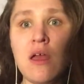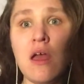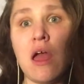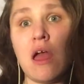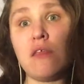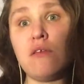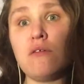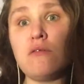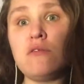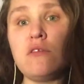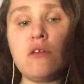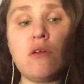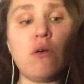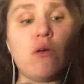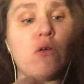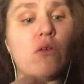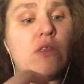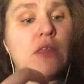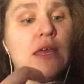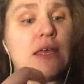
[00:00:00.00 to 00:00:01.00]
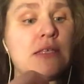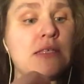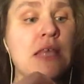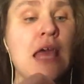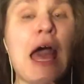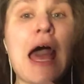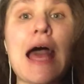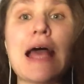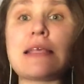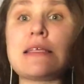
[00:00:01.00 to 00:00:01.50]
And you'll do all this
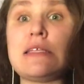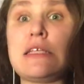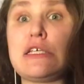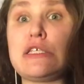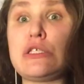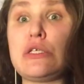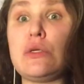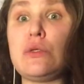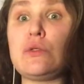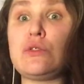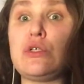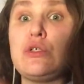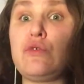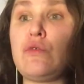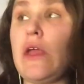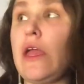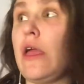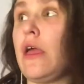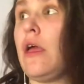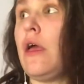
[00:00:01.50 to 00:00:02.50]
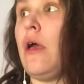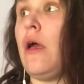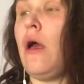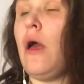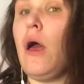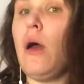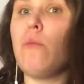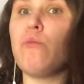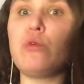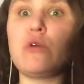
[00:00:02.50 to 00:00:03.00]
as an excuse to drink,
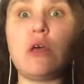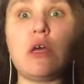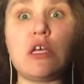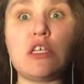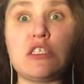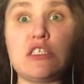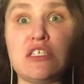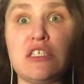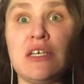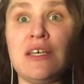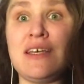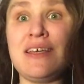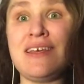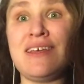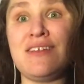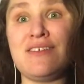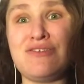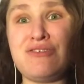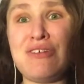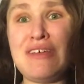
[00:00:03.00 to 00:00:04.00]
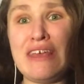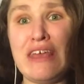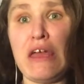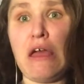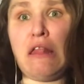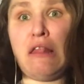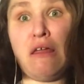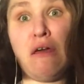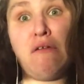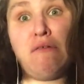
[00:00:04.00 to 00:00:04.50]
because drinking
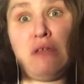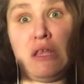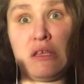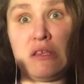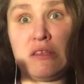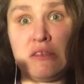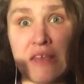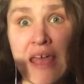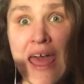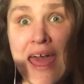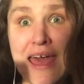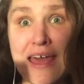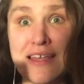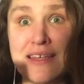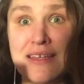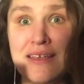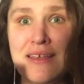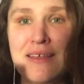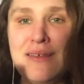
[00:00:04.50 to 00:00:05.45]
alone is sad.